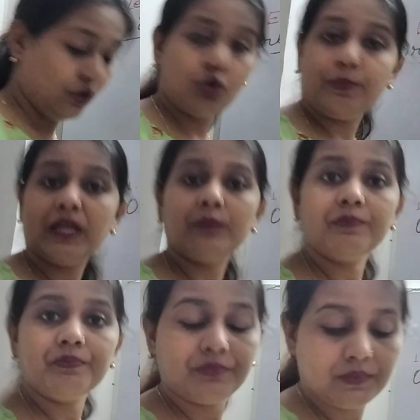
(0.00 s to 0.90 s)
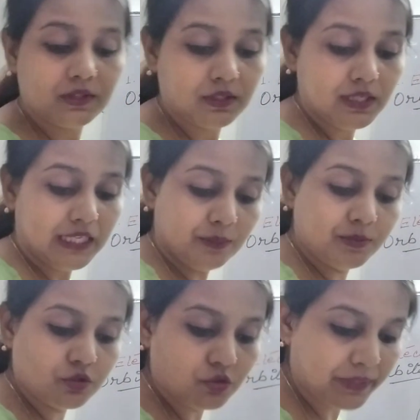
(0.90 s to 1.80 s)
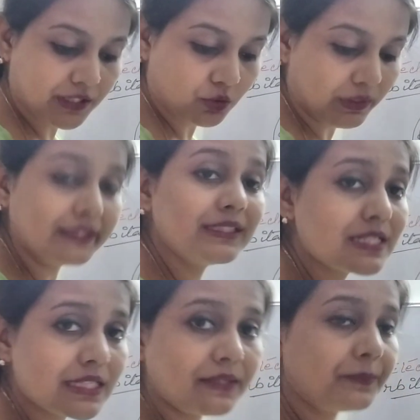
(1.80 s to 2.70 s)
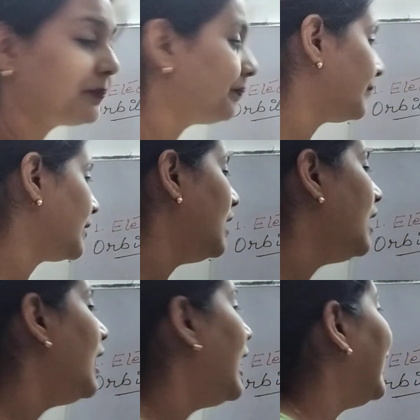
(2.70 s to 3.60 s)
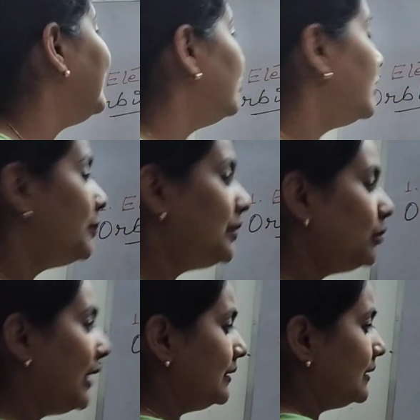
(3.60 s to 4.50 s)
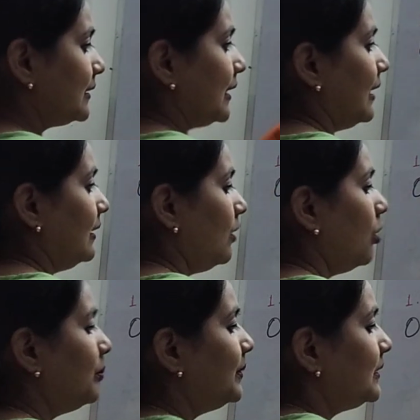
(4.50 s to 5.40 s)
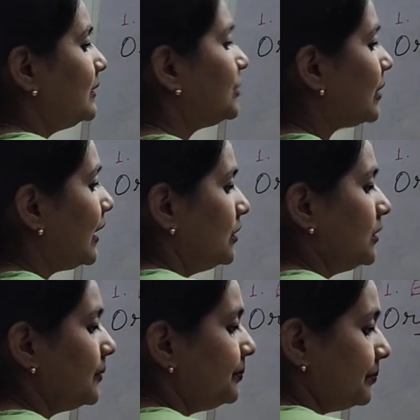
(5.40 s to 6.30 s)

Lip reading: hope I am able to make you understand, and you are able to understand the orbital structure.